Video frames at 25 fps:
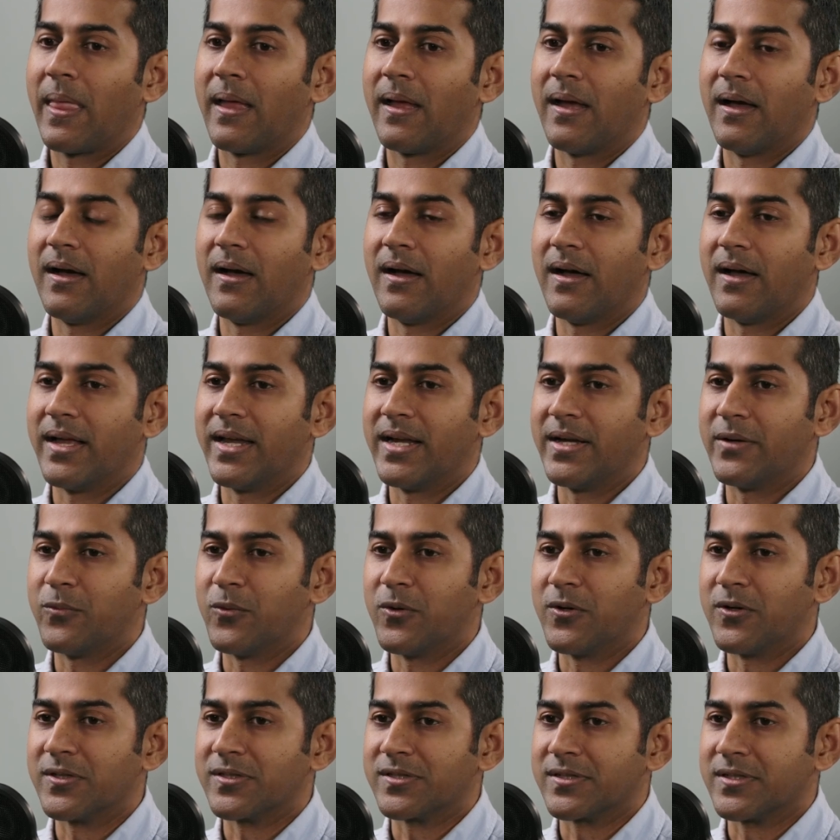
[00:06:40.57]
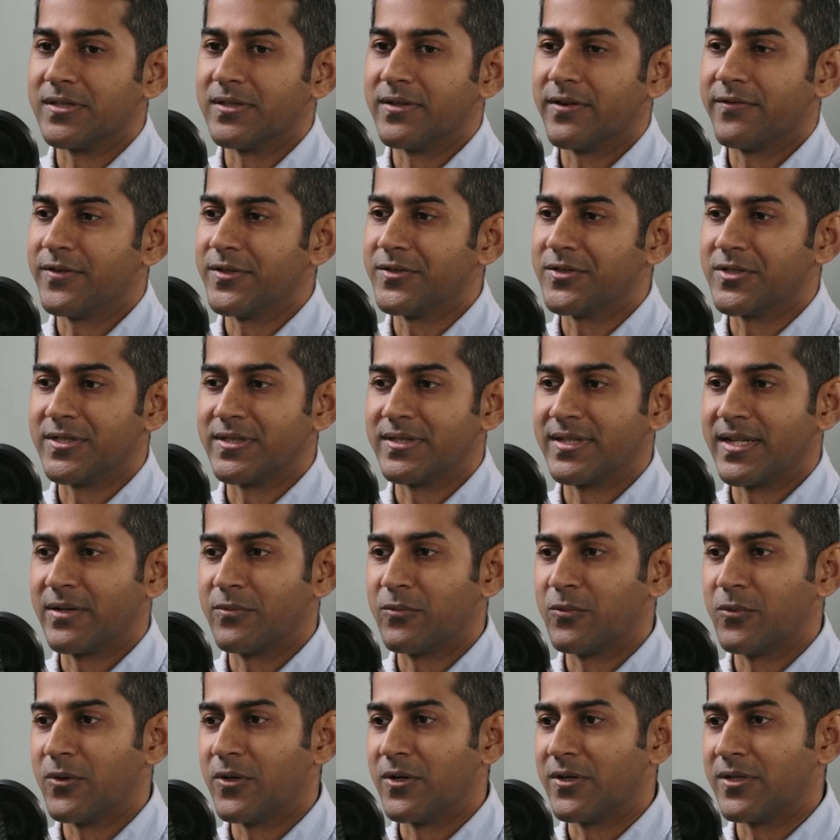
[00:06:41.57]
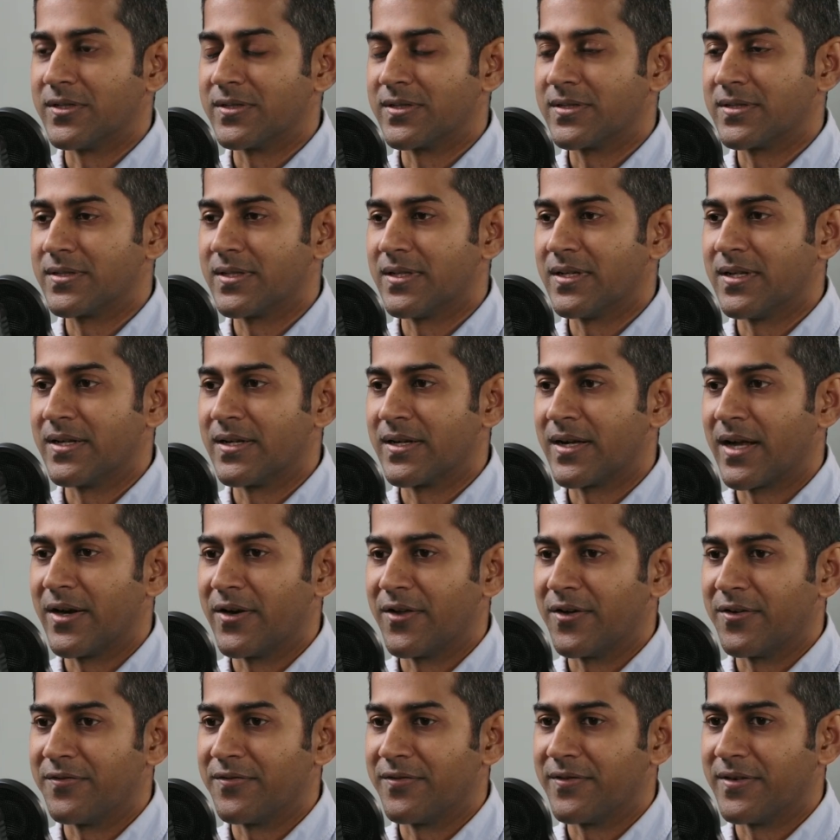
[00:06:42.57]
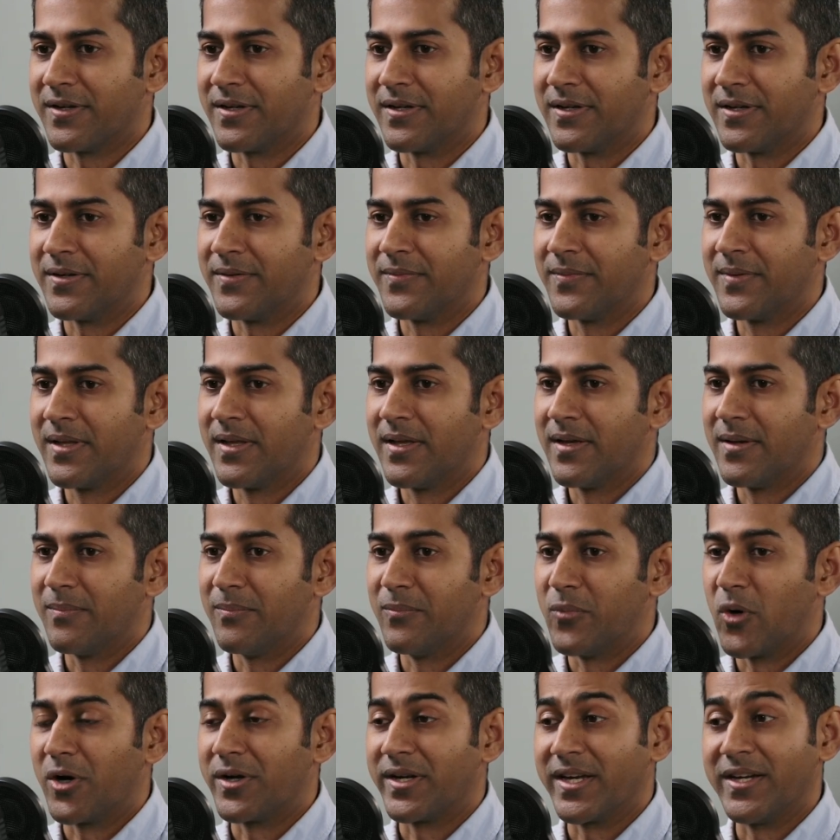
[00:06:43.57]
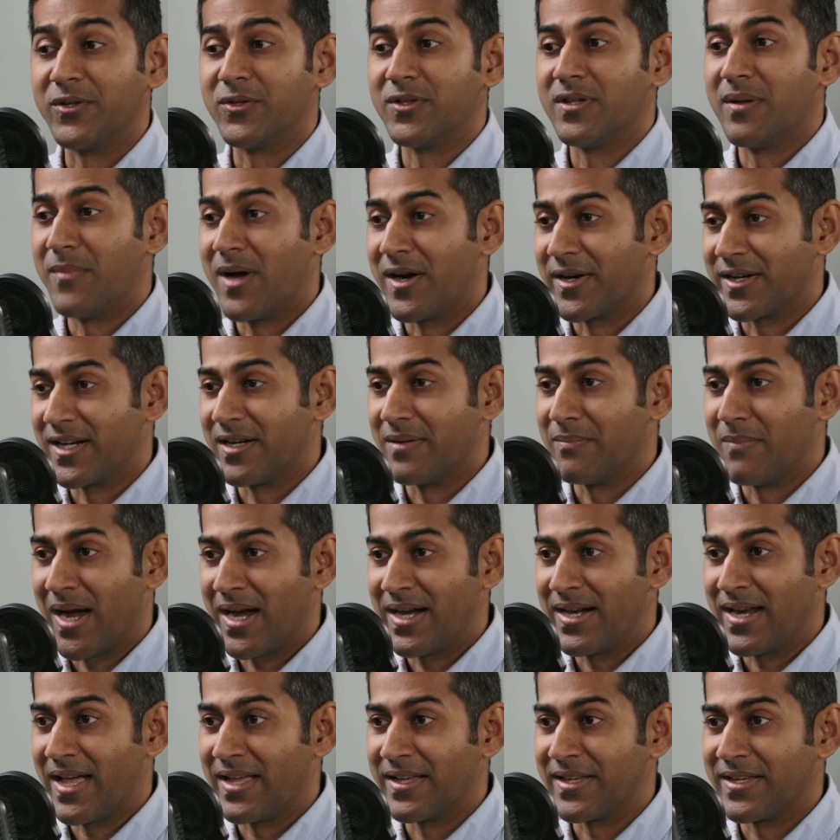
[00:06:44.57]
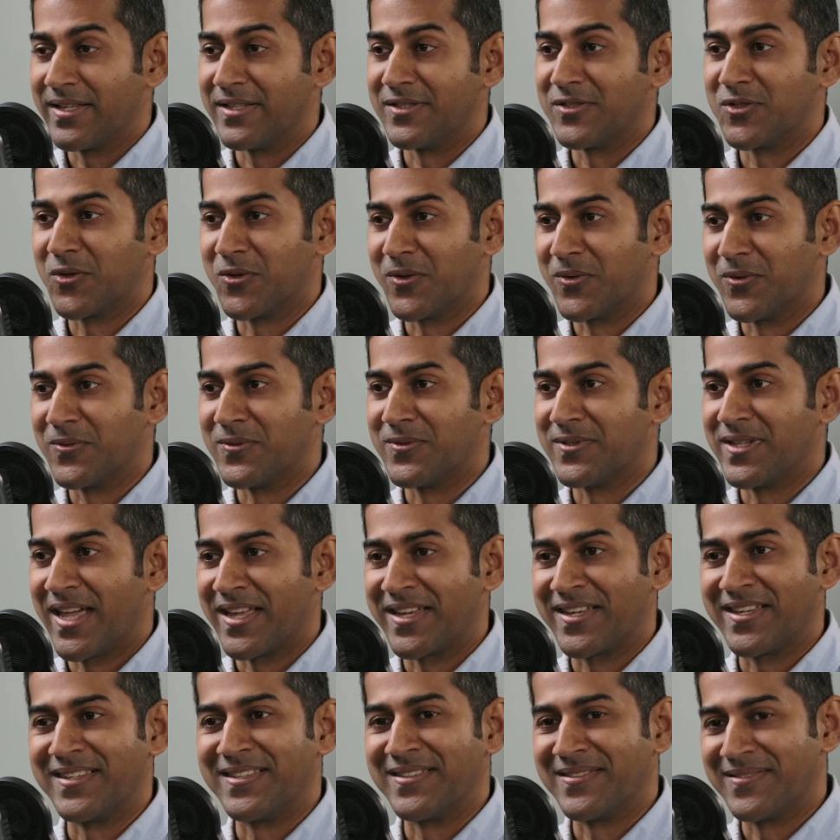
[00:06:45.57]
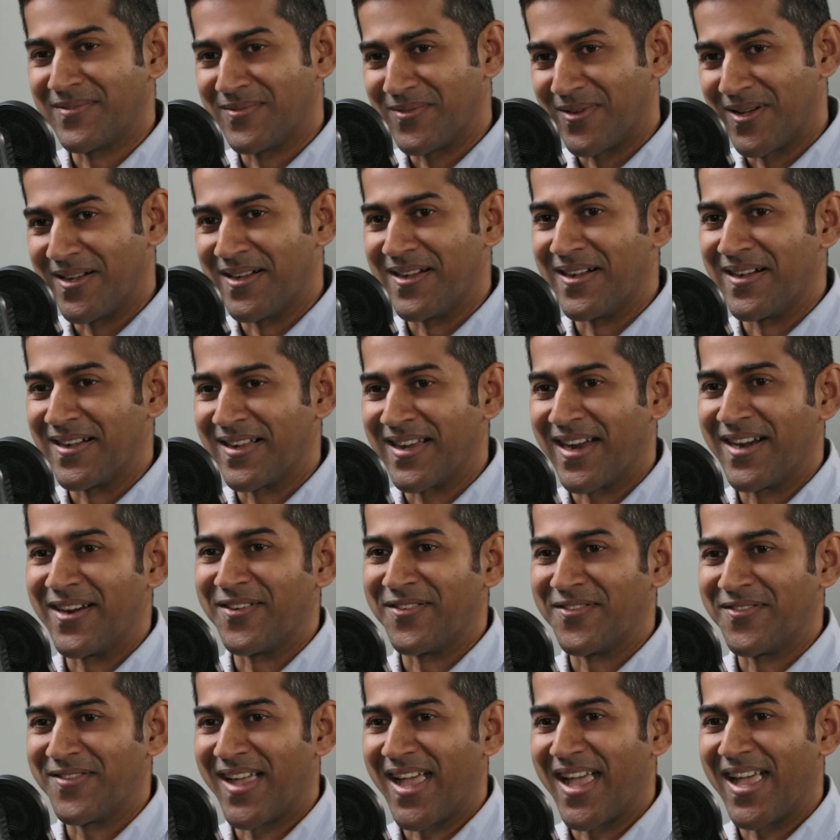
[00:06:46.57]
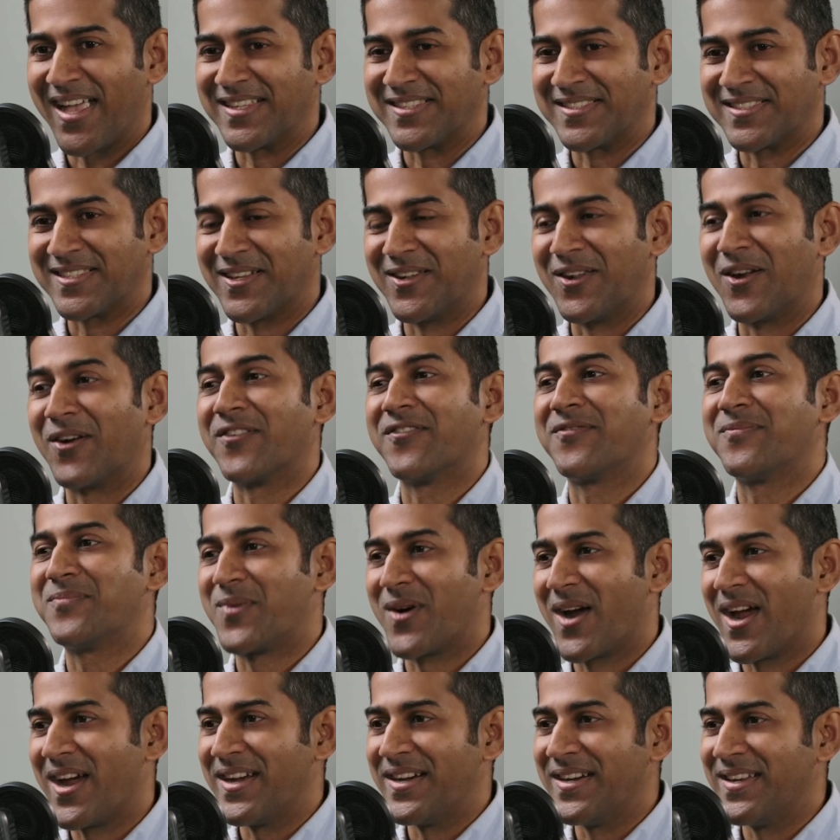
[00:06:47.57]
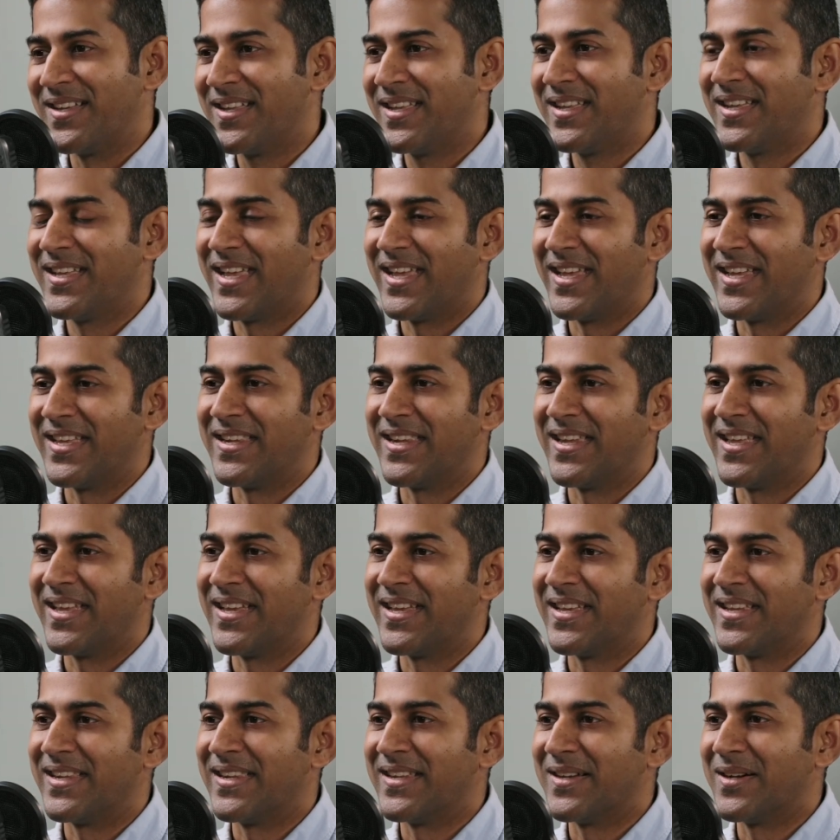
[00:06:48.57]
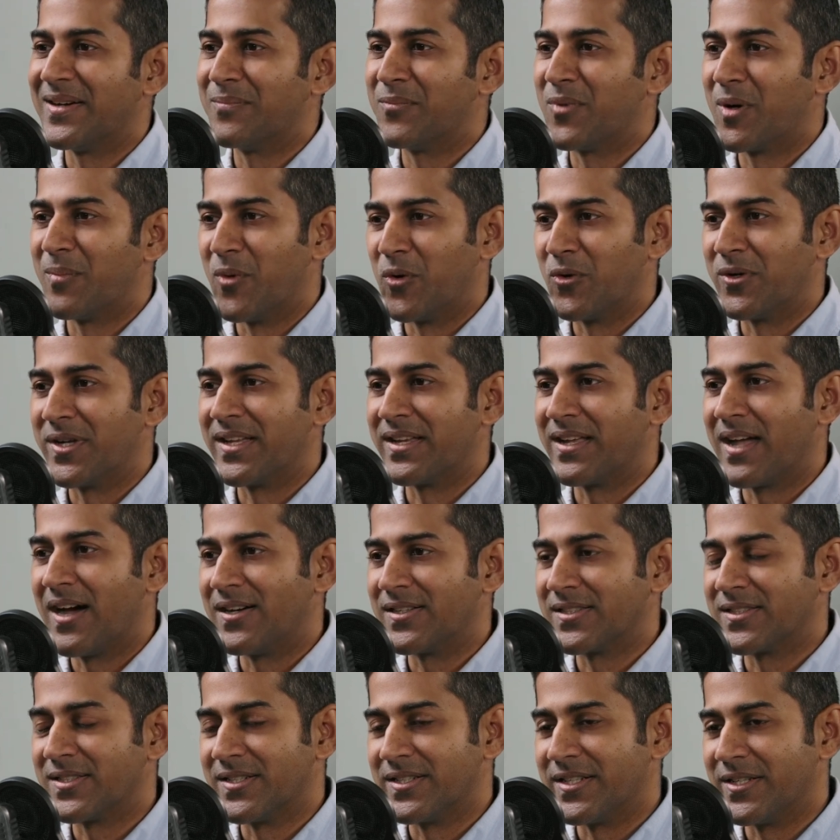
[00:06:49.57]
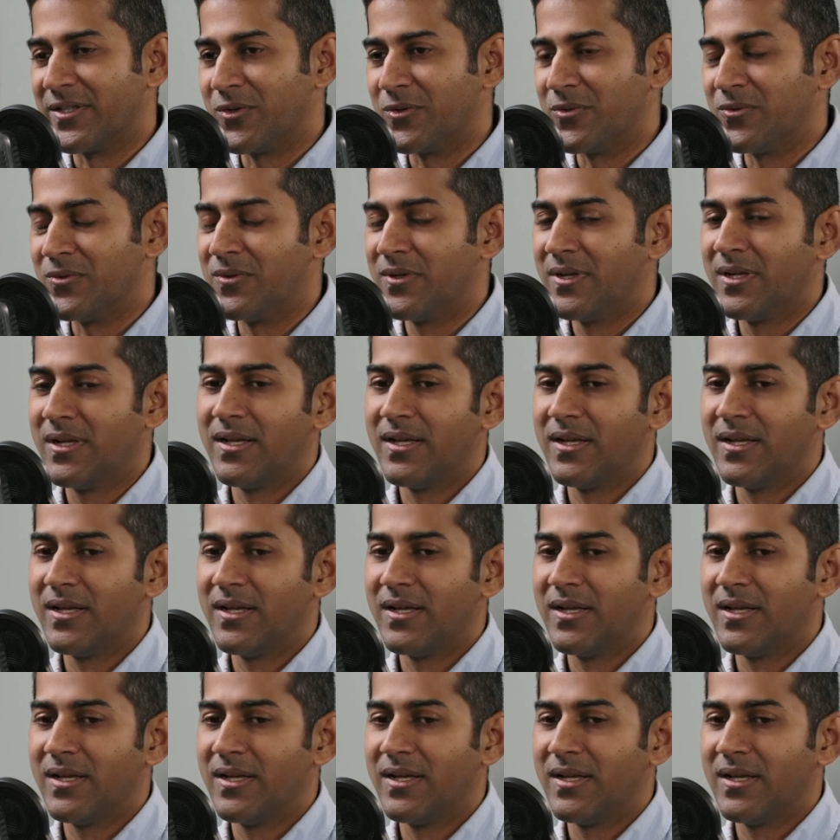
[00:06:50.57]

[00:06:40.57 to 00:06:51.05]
It was a refrigerant that was kind of brought into the market by Daikin. So Daikin kind of has a lot of pride in promoting R32.